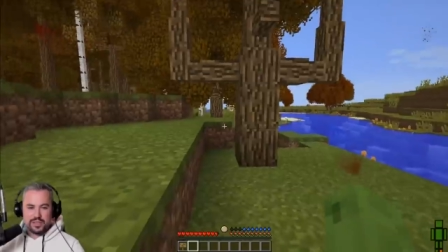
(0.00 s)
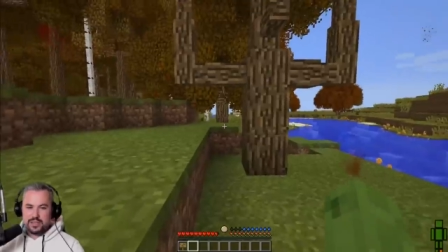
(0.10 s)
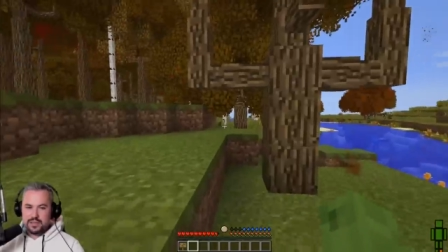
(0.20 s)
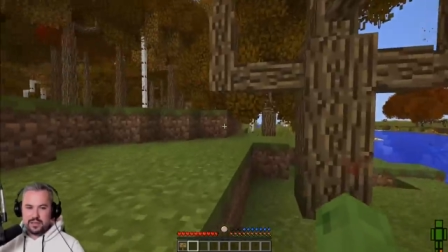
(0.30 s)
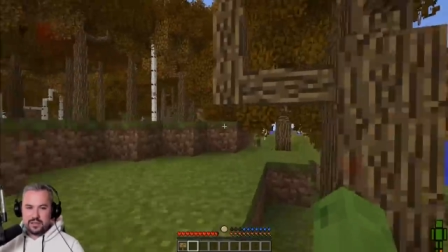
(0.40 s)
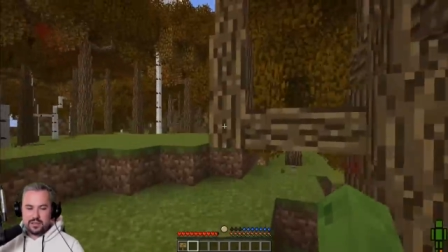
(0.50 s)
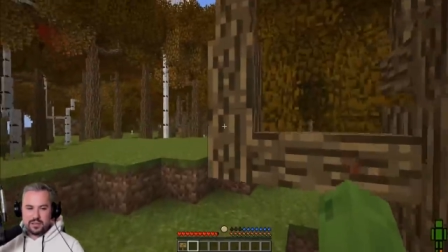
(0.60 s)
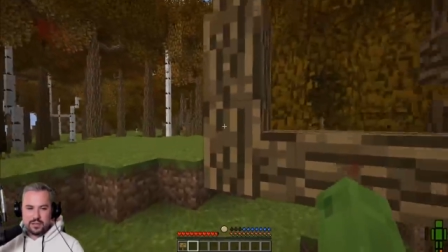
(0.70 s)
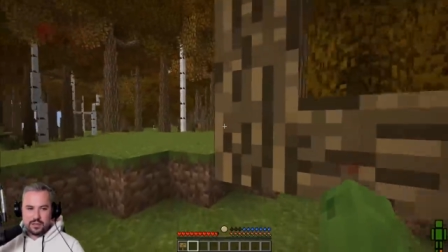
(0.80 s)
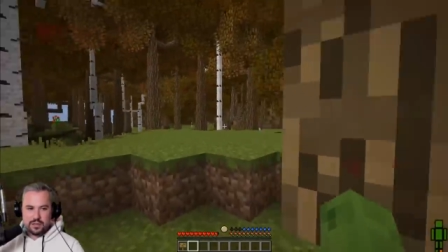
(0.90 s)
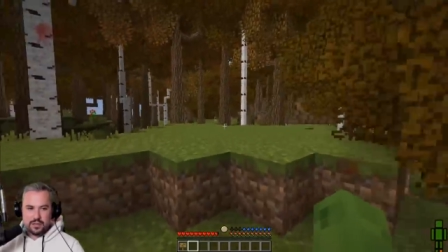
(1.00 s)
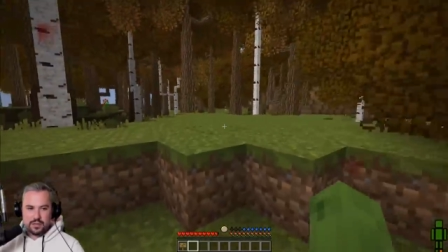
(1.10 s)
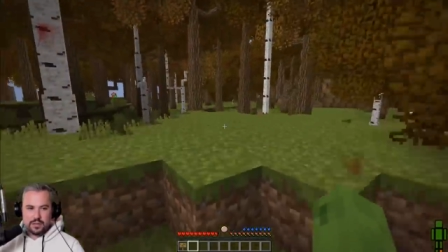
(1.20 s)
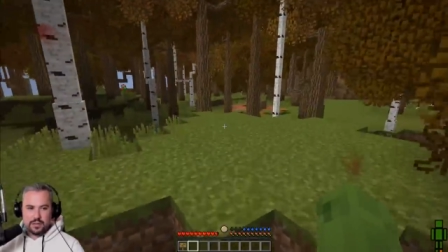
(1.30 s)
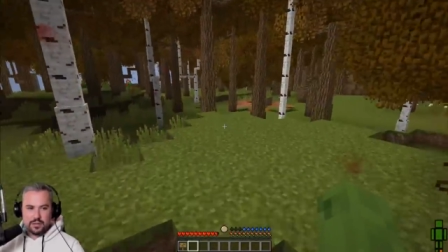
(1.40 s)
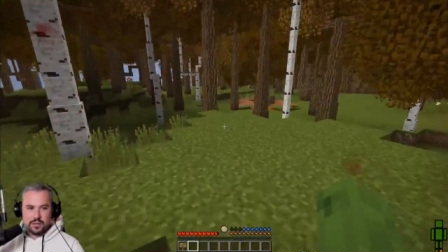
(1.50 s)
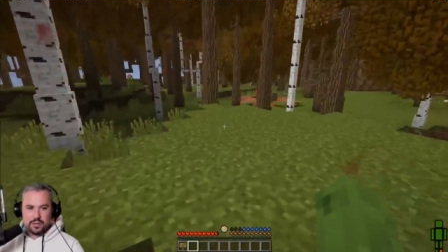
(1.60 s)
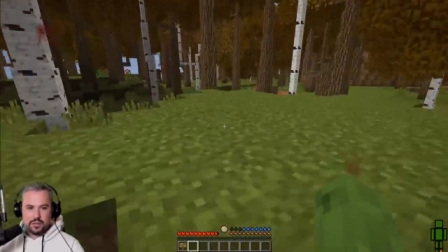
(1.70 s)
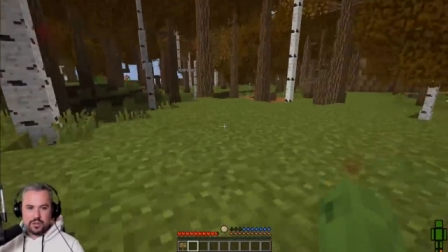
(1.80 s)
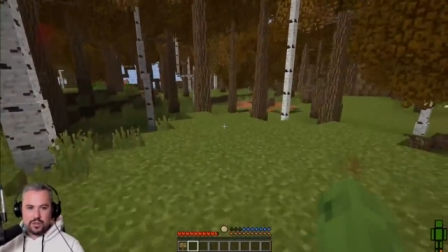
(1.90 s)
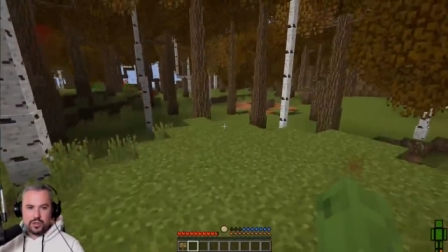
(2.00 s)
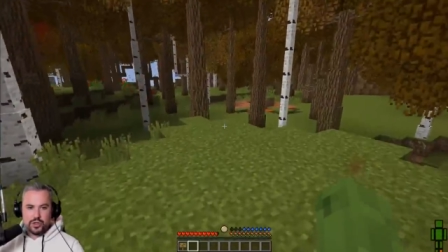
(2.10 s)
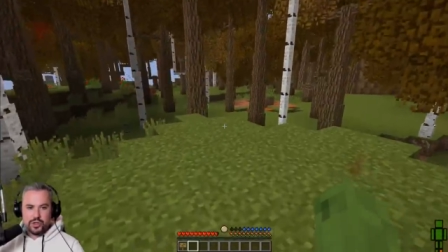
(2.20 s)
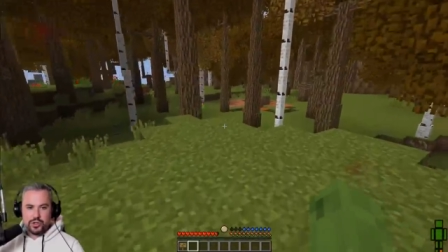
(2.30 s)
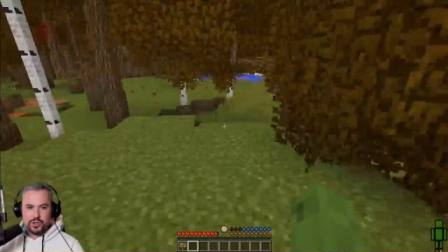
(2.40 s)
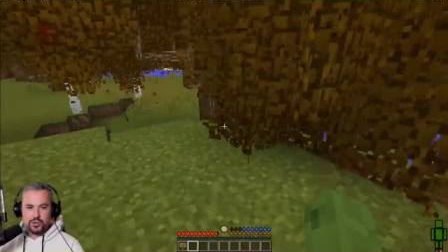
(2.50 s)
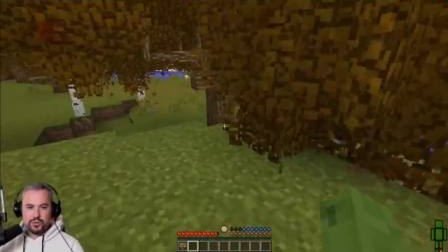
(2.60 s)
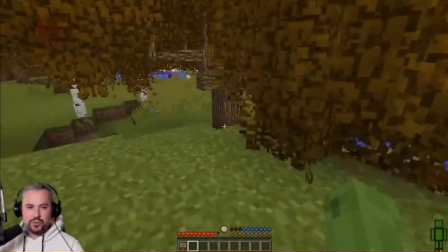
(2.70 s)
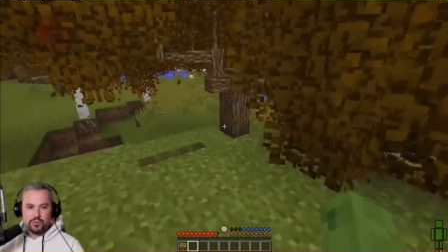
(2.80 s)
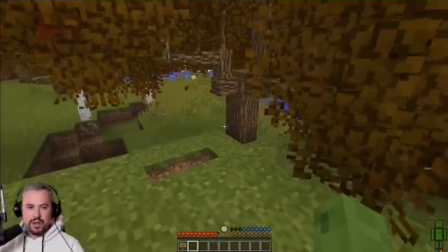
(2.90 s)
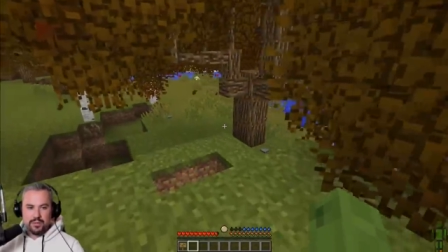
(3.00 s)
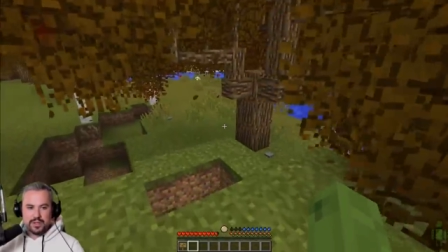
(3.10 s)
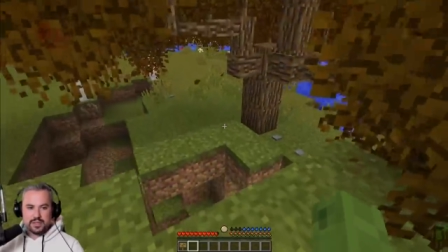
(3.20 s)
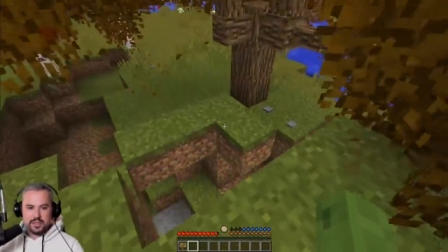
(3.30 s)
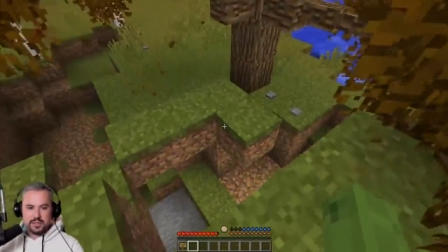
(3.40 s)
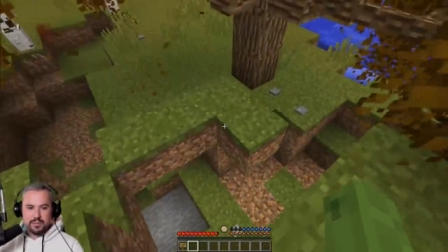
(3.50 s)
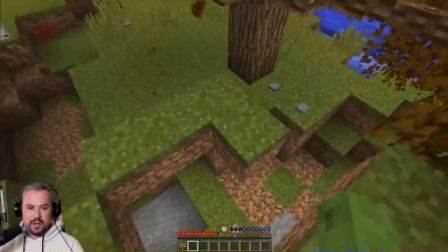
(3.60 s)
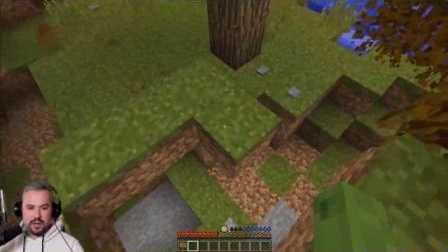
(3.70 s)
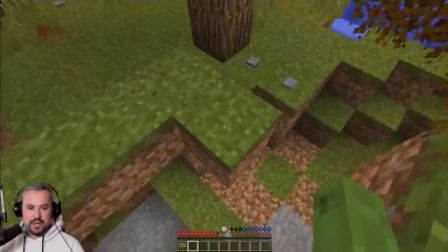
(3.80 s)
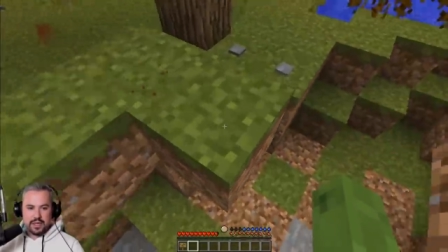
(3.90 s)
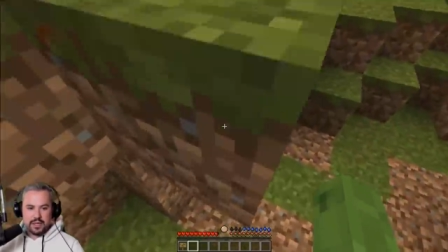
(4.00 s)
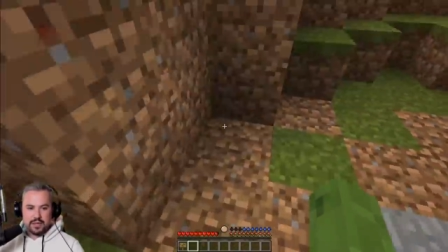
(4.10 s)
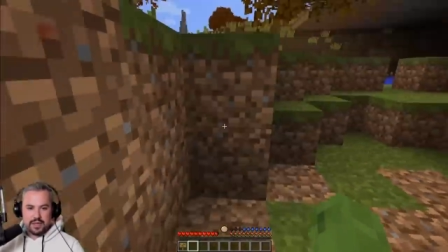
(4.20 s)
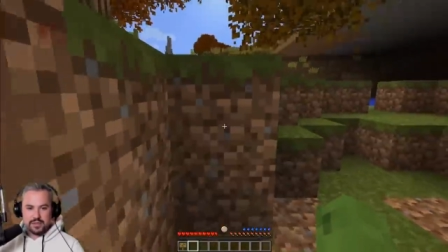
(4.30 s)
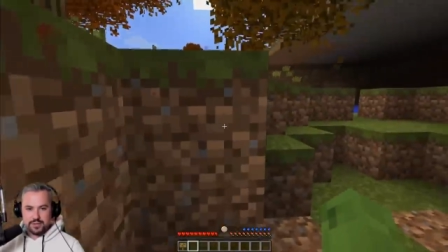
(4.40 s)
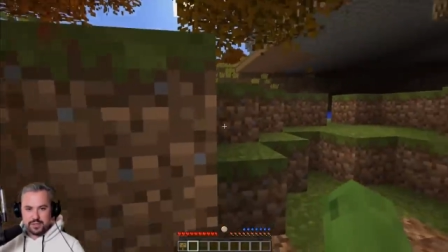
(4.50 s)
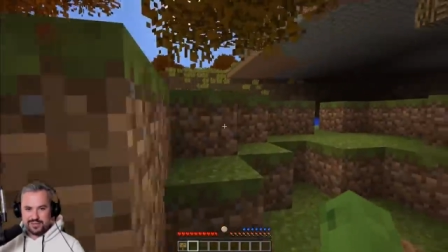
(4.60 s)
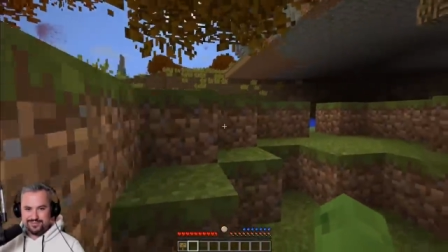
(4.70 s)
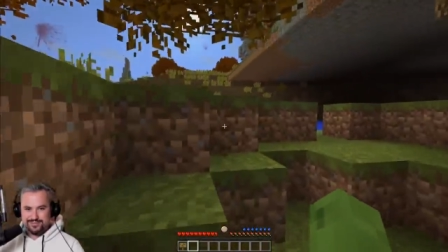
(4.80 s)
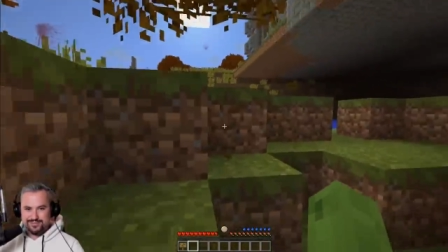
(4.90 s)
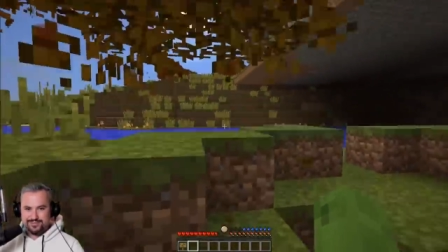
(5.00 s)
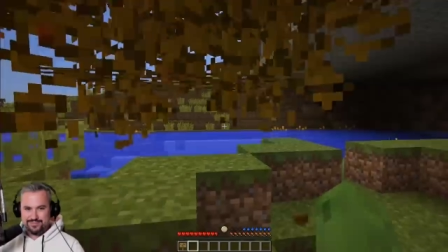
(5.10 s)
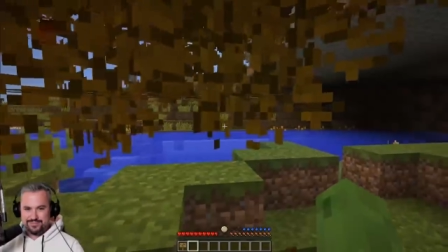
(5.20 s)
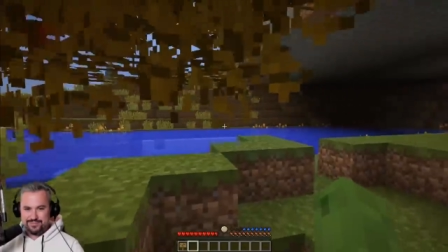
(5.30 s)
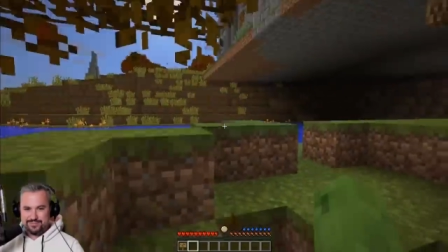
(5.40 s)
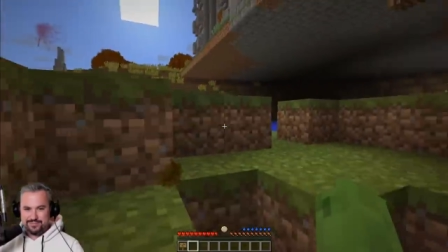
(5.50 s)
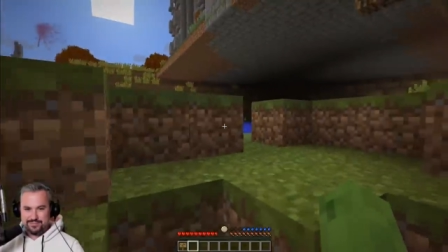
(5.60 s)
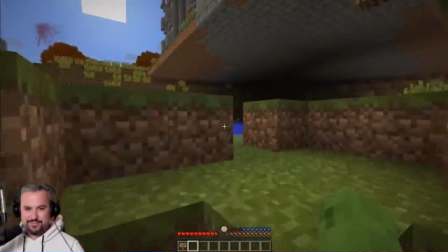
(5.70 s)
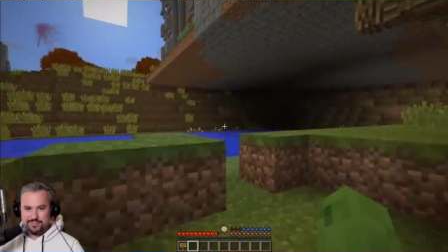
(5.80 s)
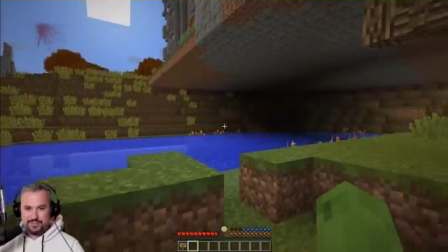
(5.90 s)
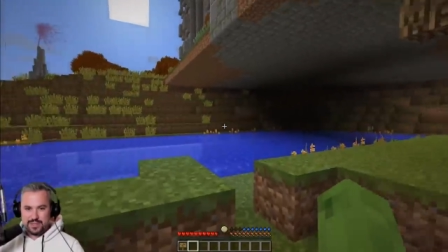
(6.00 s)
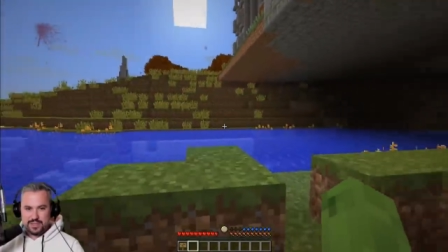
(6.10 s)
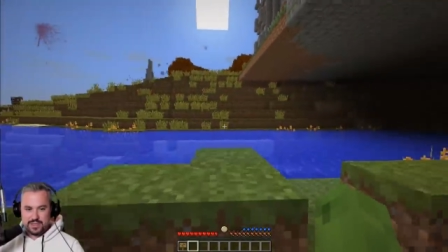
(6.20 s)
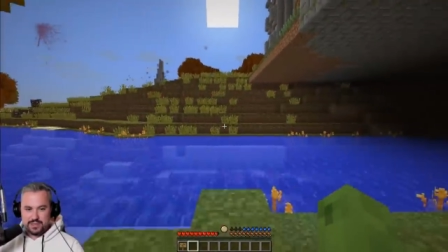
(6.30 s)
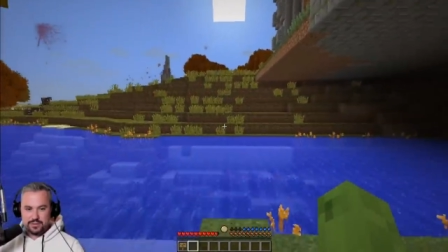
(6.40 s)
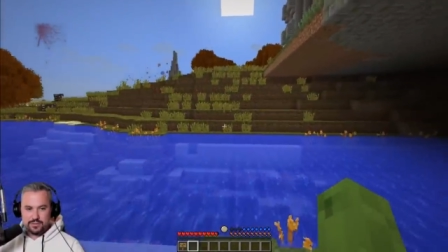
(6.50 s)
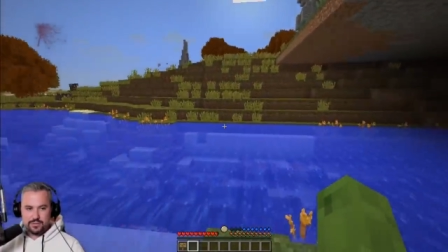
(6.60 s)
so that would be a cool thing to say. Do rabbits spawn in deserts? Hmm. Yes. Yeah, yeah. They do.